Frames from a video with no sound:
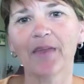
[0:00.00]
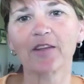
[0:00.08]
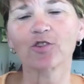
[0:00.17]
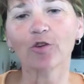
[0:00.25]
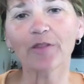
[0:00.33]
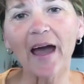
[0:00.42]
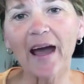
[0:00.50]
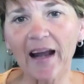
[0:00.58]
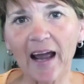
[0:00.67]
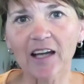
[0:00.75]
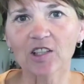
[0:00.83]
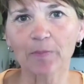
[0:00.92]
so that
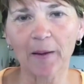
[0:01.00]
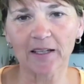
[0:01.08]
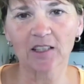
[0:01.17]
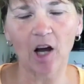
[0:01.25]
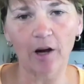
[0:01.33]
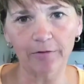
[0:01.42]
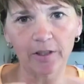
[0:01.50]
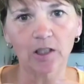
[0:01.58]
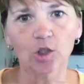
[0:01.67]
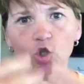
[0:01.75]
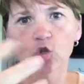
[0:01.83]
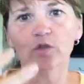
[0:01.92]
aspect of it
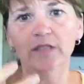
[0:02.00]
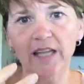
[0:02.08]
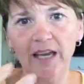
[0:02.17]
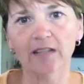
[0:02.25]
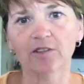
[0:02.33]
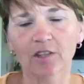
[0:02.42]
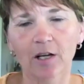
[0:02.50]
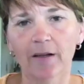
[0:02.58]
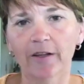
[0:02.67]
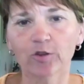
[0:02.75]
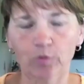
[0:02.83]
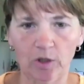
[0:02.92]

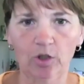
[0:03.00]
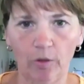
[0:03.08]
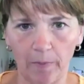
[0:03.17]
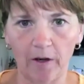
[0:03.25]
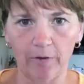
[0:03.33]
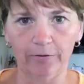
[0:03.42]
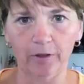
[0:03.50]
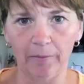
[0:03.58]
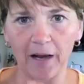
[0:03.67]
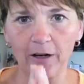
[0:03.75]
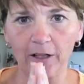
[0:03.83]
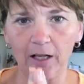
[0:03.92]
here's what's so powerful
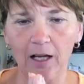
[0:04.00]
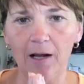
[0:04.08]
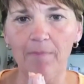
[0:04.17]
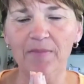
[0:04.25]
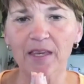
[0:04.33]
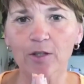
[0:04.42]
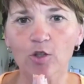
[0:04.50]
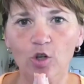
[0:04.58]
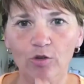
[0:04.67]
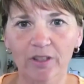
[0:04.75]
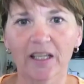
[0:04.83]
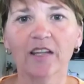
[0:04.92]
about it. It
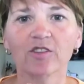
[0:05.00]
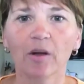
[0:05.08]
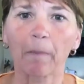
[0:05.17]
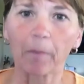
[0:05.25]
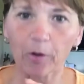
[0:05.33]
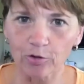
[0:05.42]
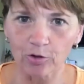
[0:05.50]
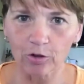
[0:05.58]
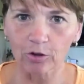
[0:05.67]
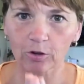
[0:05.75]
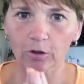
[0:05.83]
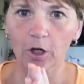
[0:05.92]
creates a
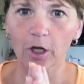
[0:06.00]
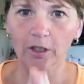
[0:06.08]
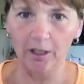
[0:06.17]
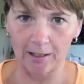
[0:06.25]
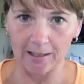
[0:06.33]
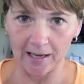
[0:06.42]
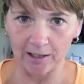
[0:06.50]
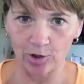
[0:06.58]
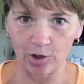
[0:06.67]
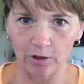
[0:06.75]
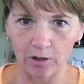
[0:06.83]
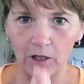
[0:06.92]
personal
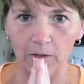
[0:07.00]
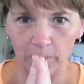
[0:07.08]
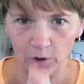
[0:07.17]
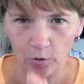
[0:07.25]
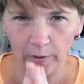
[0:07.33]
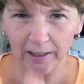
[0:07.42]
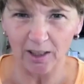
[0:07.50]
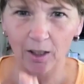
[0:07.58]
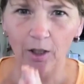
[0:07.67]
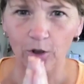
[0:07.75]
connection between